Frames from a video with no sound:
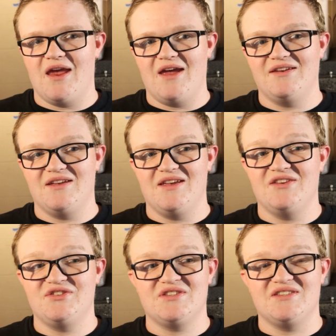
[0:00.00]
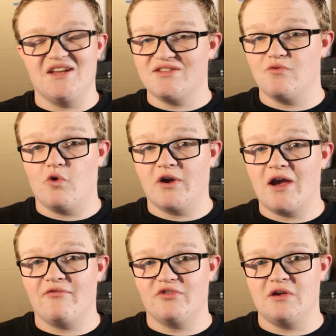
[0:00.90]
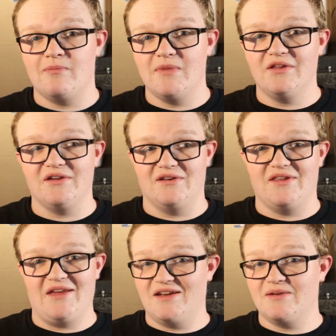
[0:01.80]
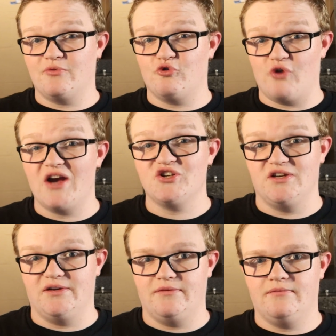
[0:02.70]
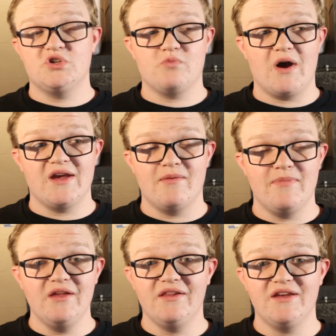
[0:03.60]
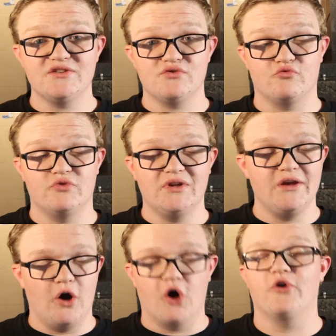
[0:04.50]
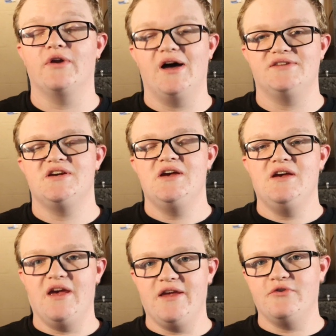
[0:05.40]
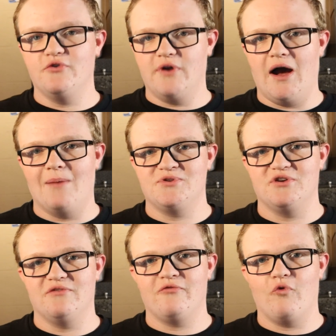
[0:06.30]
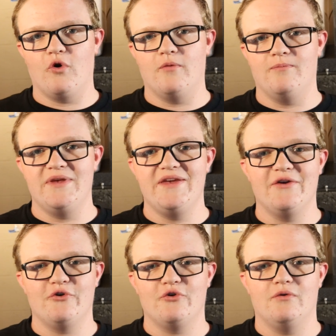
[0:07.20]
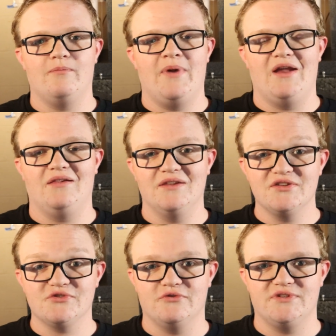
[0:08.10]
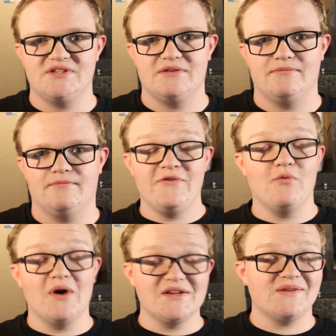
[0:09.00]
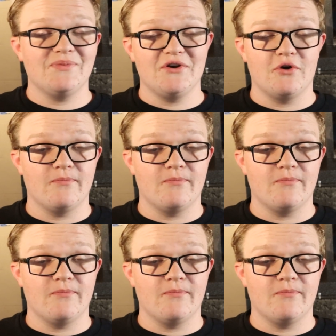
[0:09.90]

and it just doesn't work out for the chameleon and they end up crashing. Which is why chameleons really are not a good option for beginner pet lizards. If you want something